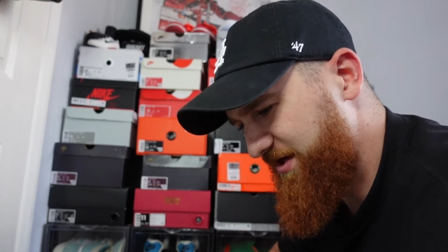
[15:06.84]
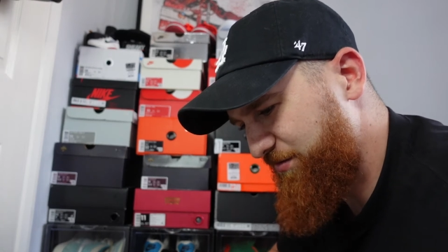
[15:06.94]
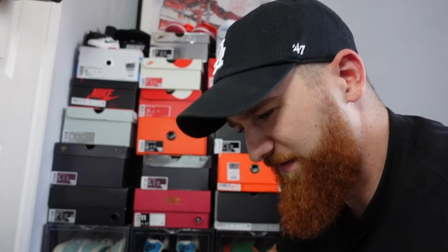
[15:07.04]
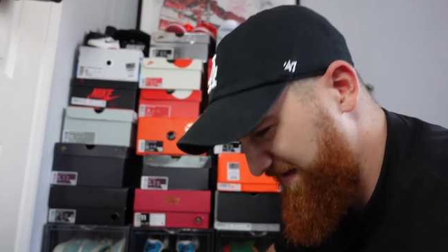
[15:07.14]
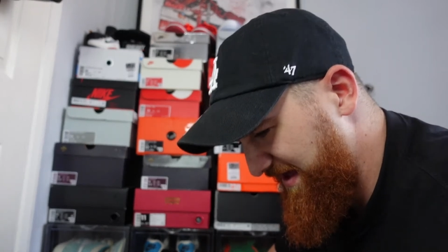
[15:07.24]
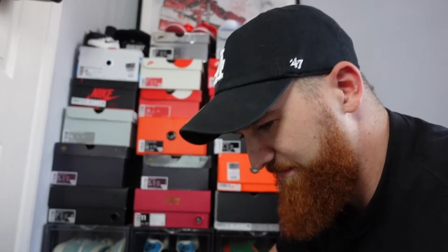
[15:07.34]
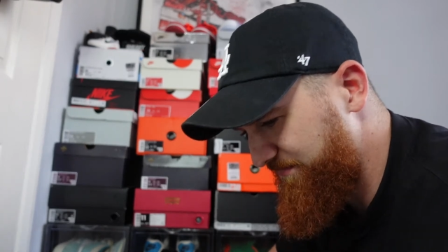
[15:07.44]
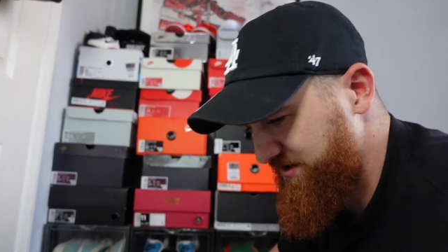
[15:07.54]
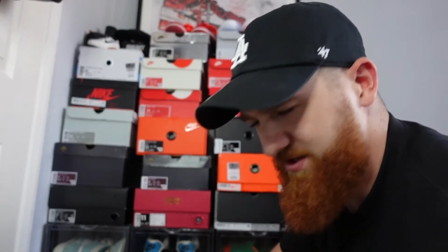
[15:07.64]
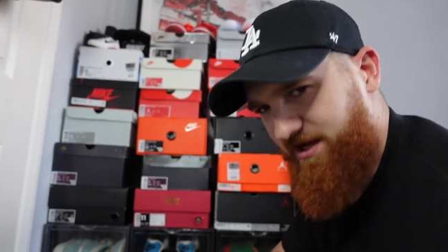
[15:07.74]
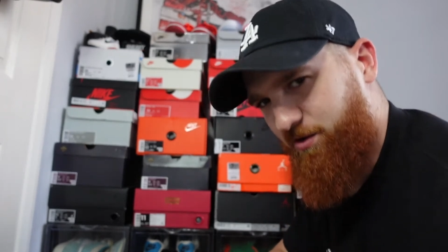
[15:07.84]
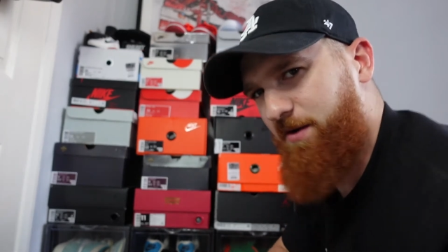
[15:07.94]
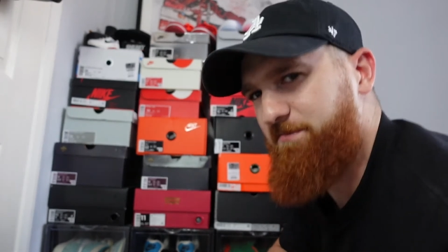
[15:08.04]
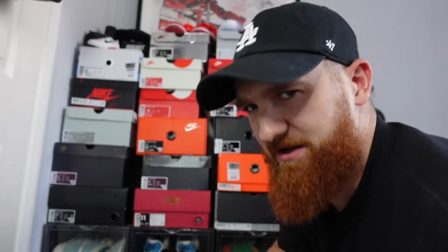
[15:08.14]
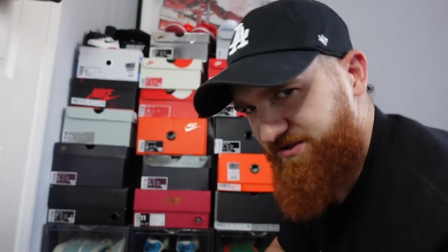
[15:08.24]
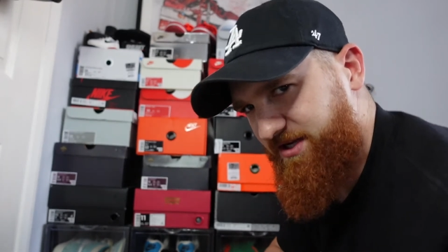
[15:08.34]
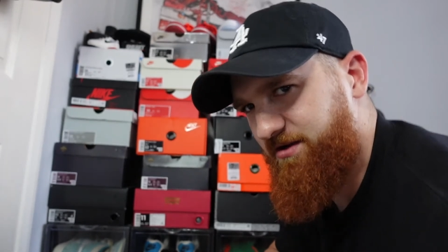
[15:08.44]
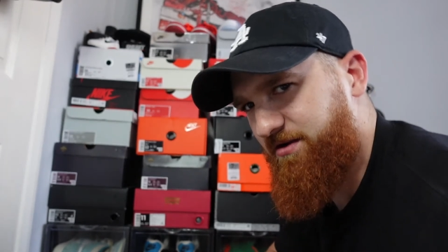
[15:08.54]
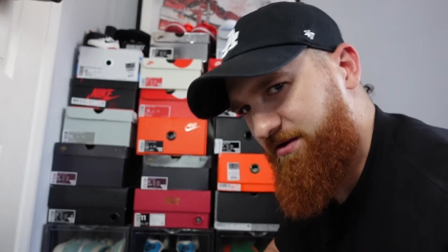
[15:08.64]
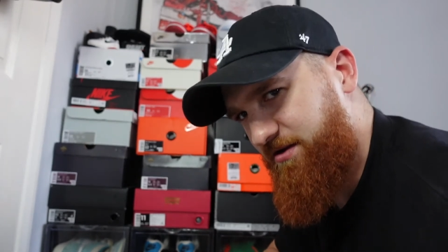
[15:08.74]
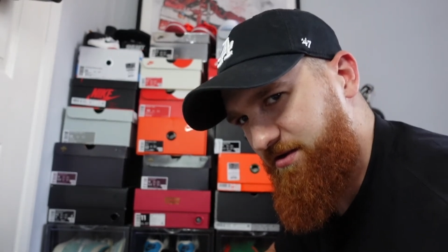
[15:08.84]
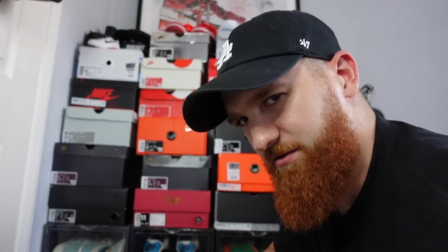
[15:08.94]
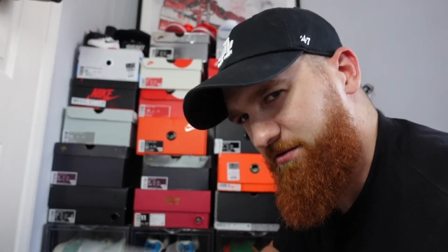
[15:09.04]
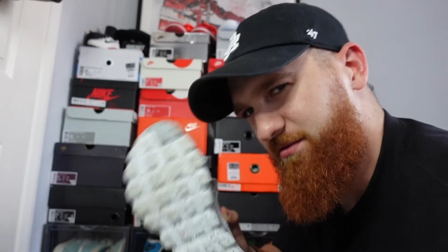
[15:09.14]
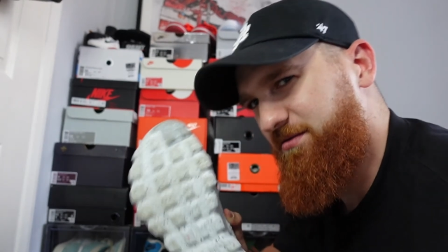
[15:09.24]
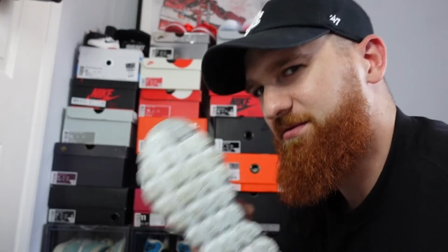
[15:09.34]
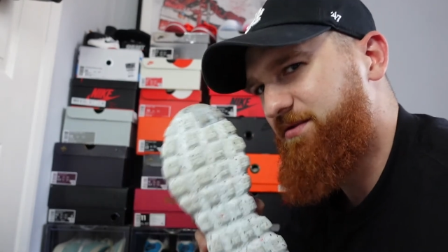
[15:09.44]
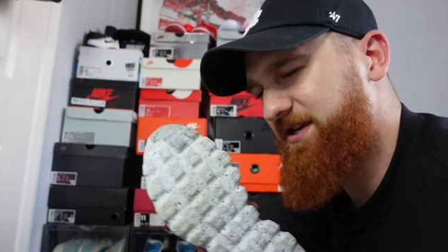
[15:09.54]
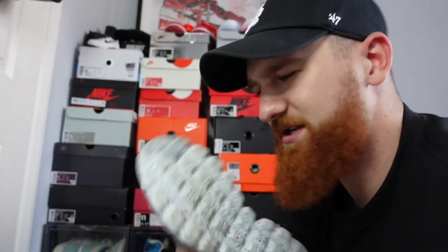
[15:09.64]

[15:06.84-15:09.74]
with them, they're quite bouncy. These